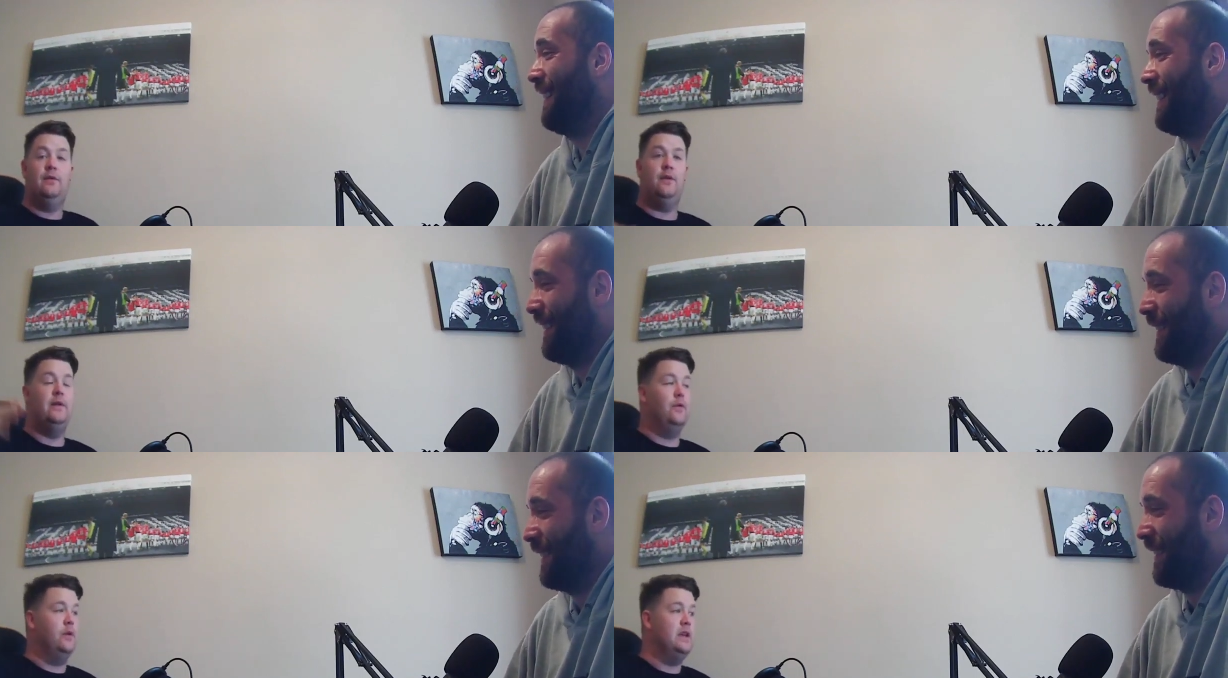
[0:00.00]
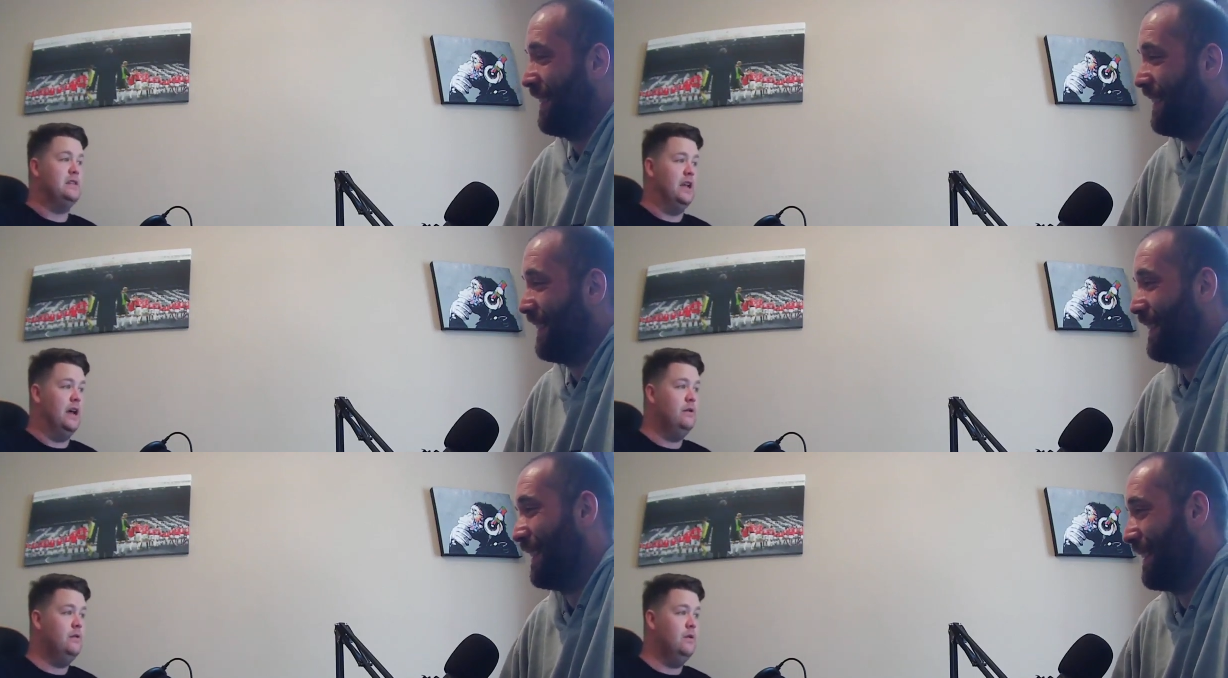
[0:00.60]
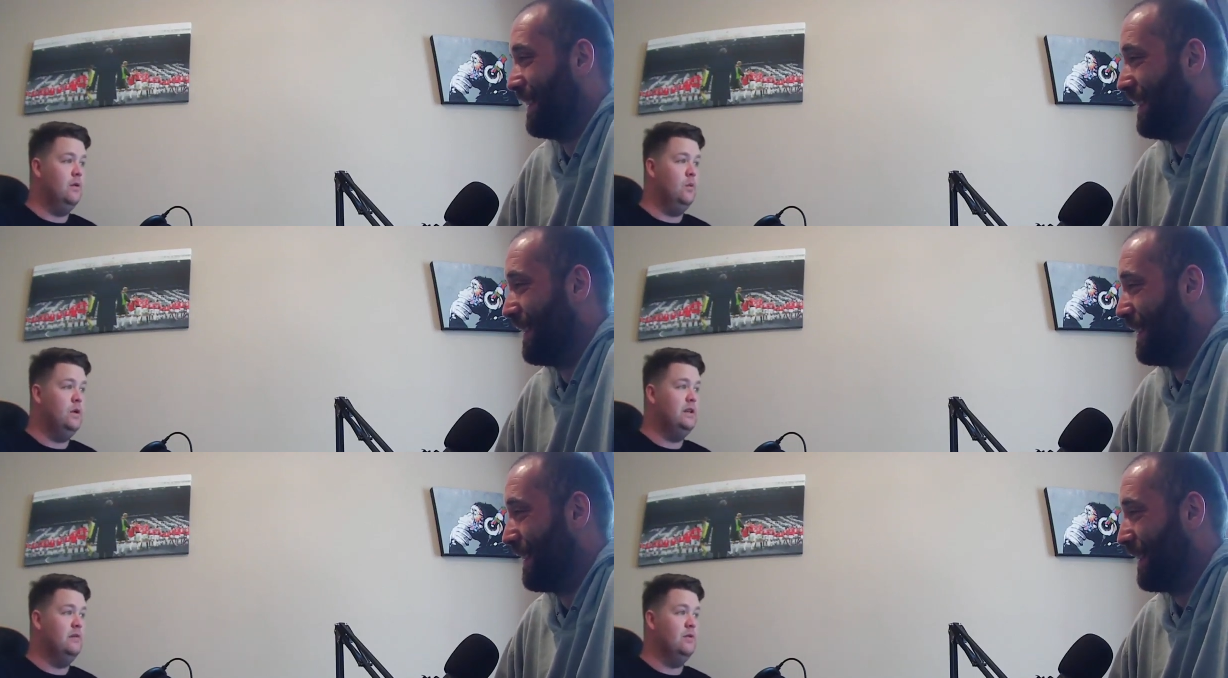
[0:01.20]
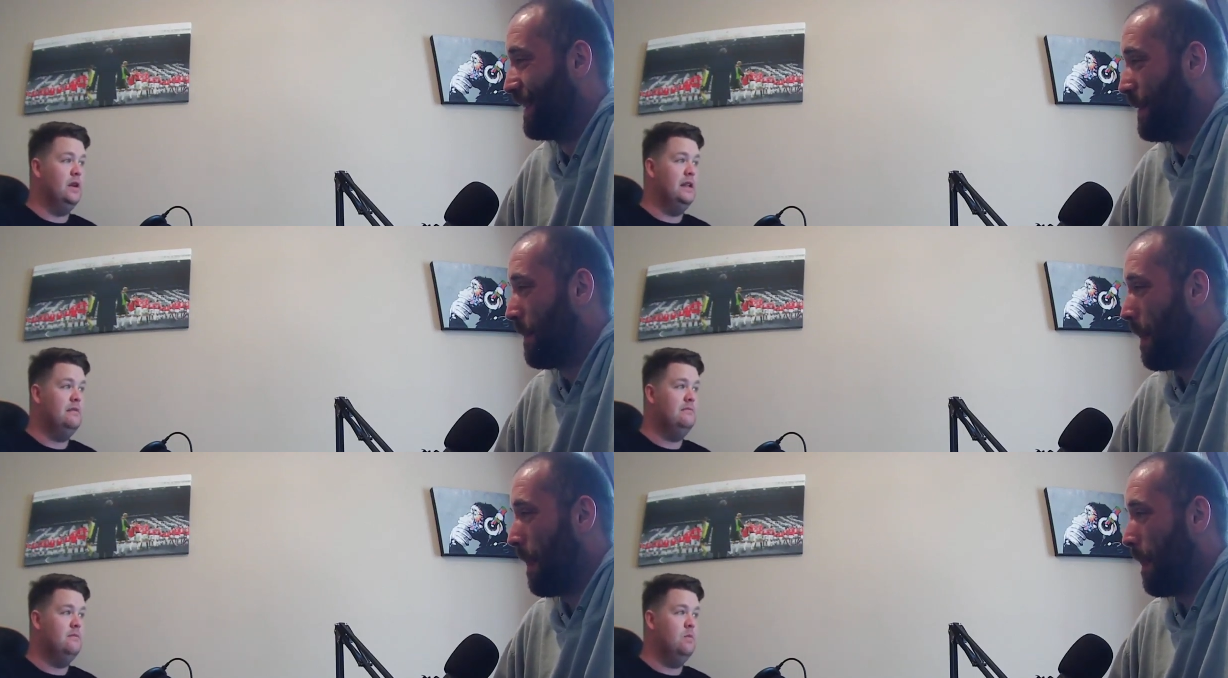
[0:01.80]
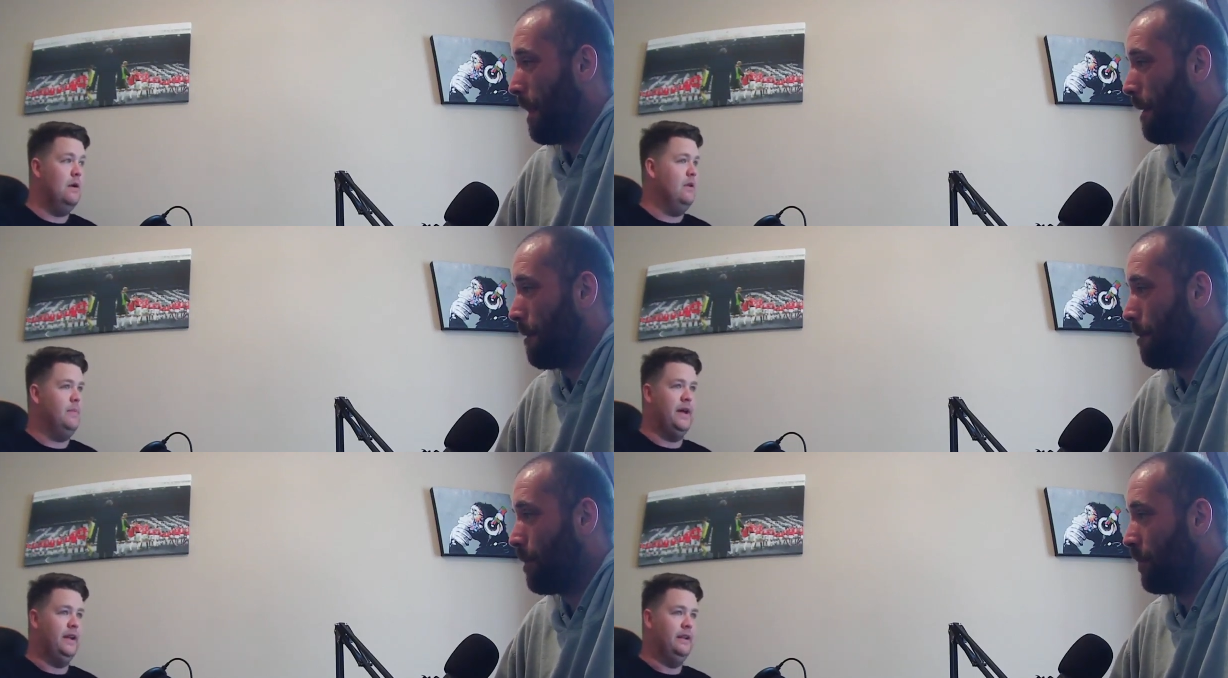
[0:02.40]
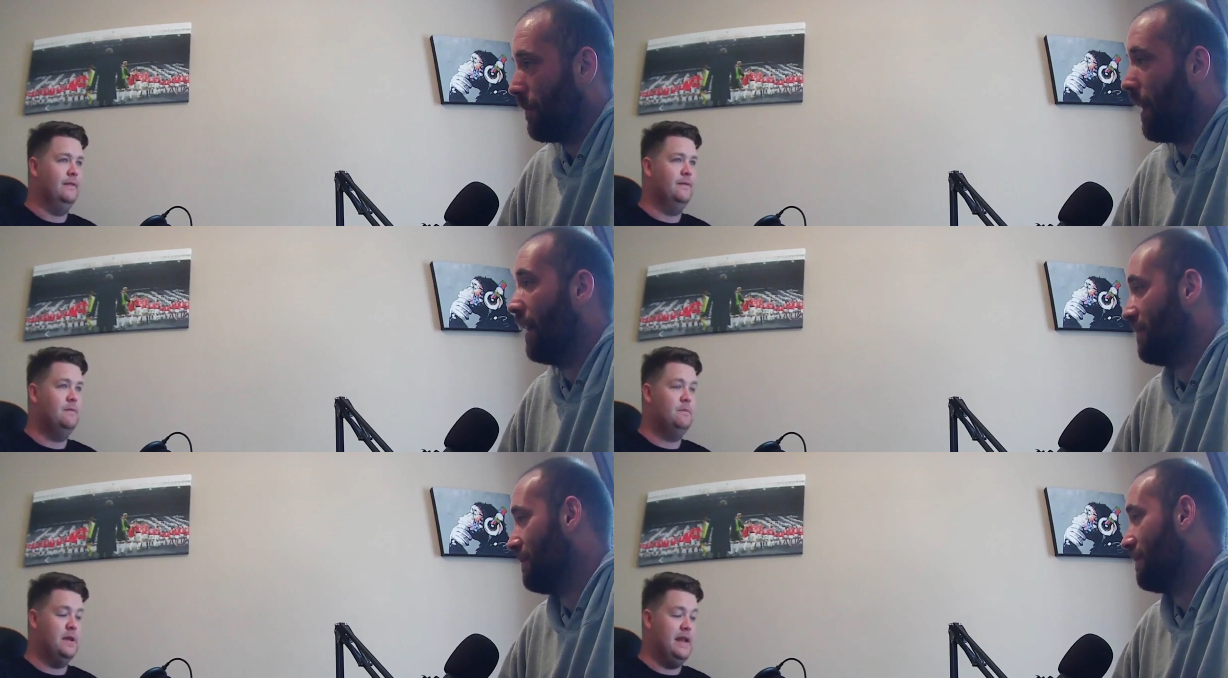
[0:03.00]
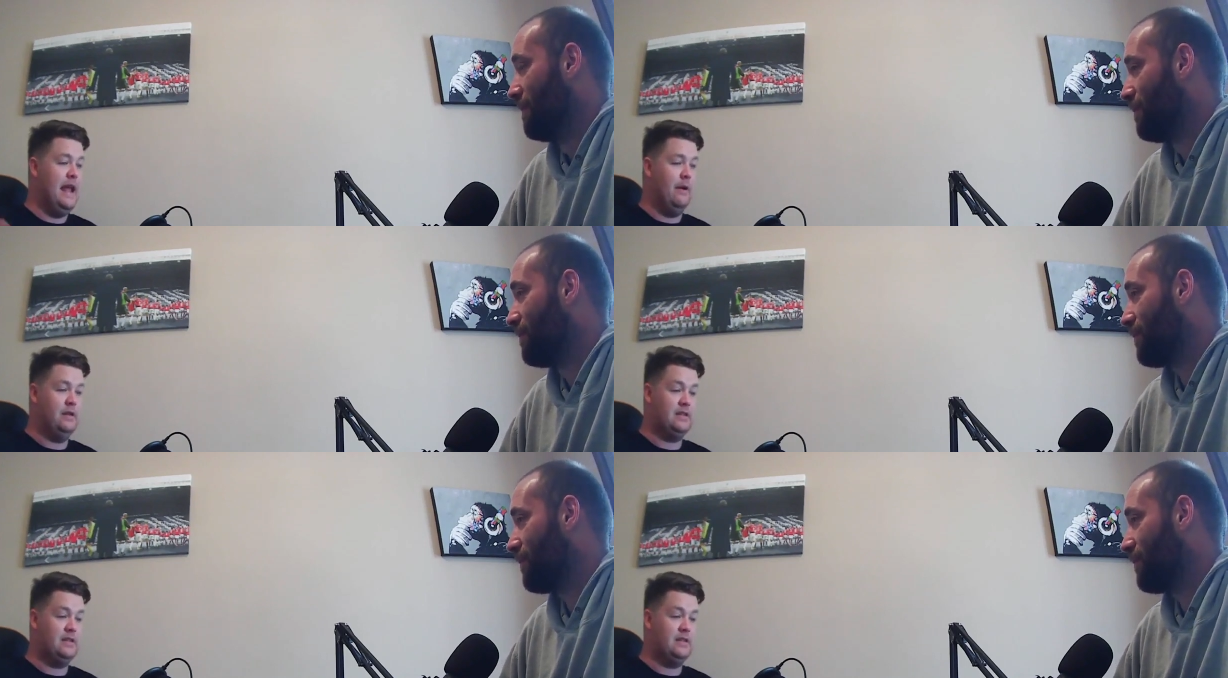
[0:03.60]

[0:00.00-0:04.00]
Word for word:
Speaker 1: Three, four years ago, we didn't really worry about it. No. But now it's